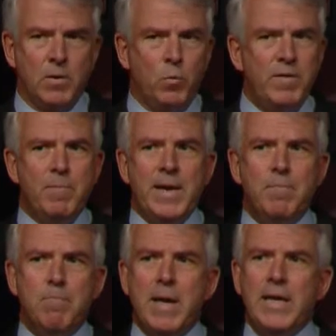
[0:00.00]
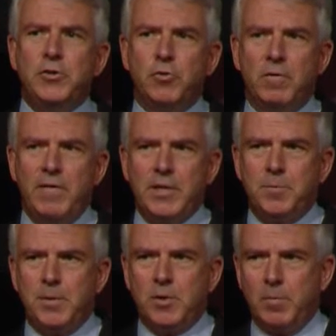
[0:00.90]
We've made major
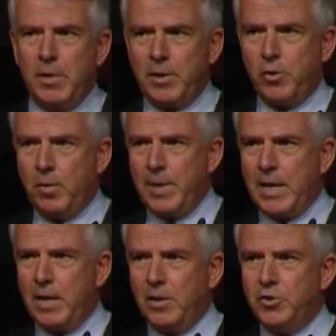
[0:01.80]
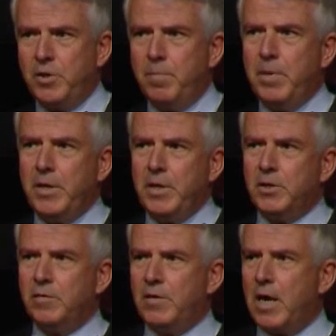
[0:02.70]
investments in molecular biology, in the
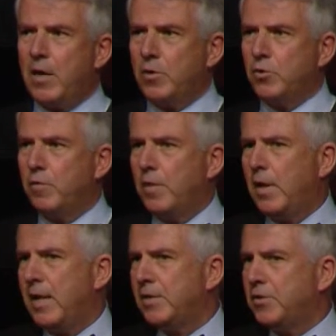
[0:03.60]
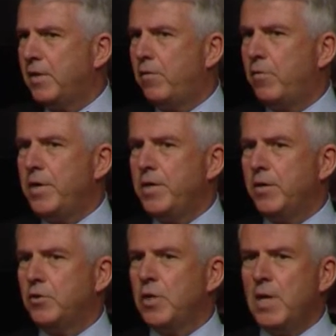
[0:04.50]
billions of dollars over the last 7 or 8
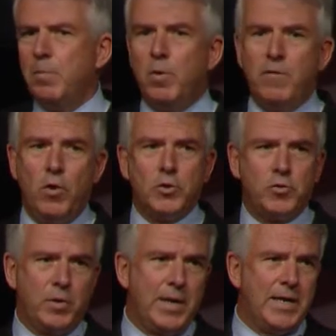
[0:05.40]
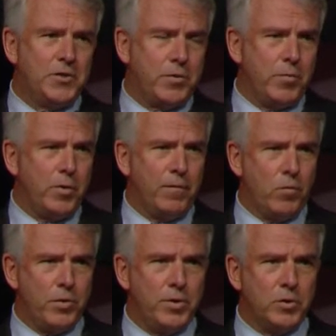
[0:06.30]
years, but we've also, the last 3 or
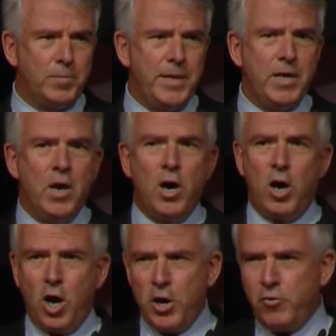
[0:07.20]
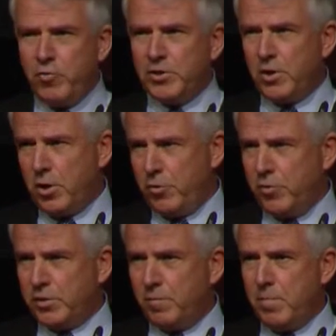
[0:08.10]
4 years, made hundreds and
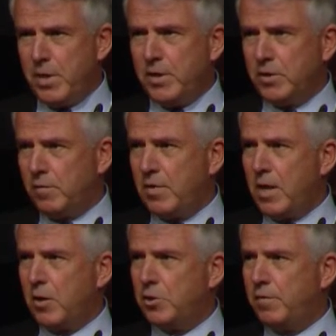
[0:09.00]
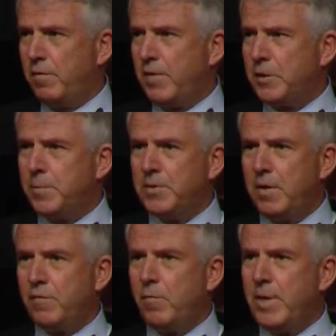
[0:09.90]
hundreds of millions of dollars of investments
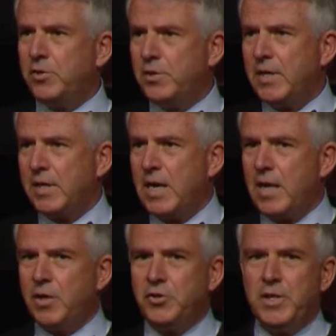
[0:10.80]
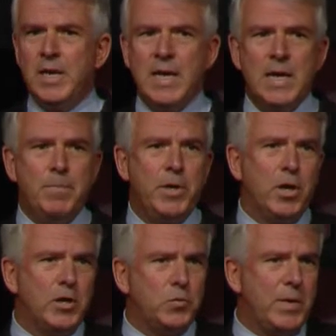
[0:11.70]
in information technology
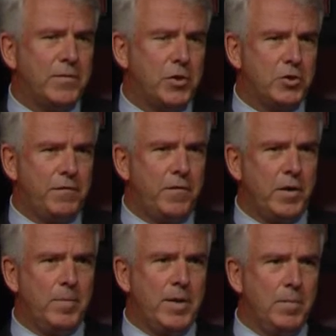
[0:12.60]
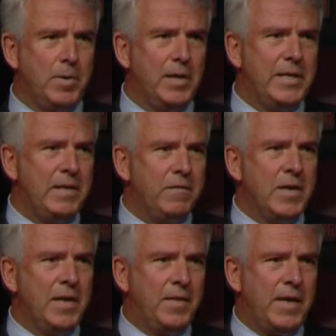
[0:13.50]
because we have such a fundamental belief
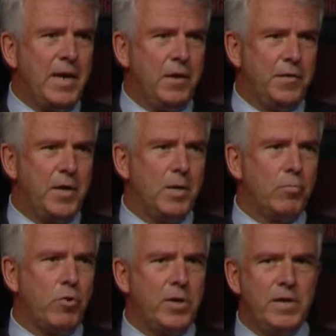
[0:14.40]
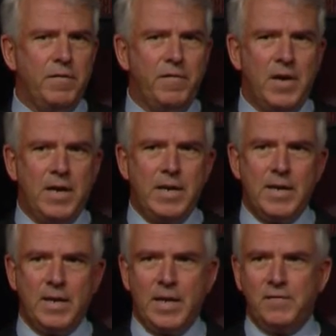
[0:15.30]
that healthcare broadly defined,
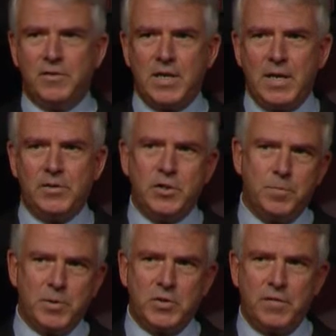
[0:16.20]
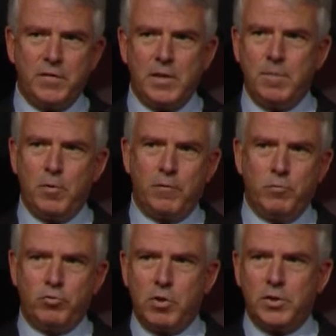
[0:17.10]
and life sciences specifically, both
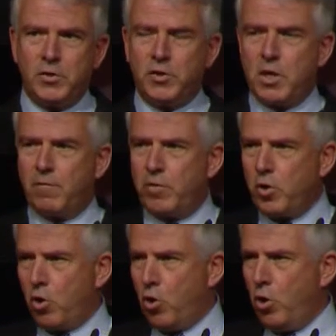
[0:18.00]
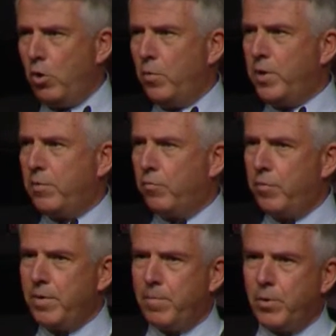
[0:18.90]
from drug discovery all the way through
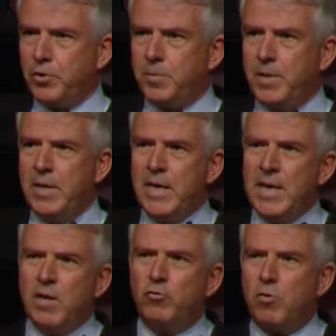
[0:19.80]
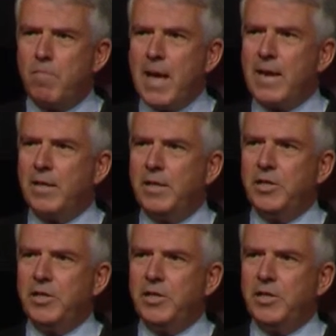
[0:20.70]
reimbursement, dramatically